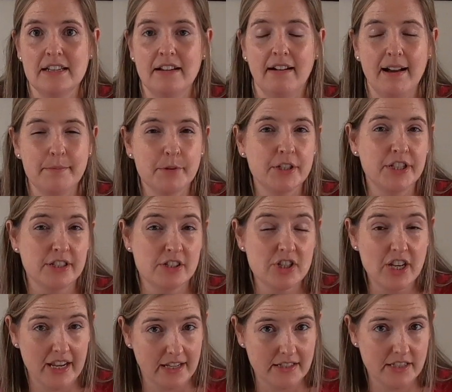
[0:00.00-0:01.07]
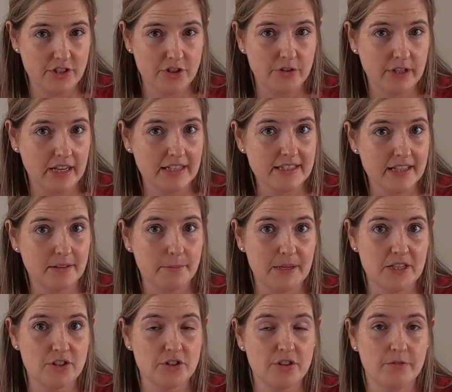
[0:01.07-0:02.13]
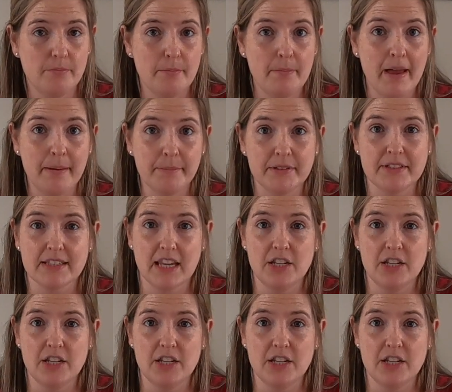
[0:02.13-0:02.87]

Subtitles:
Now I'm going to check, did you cut out pictures of mammals?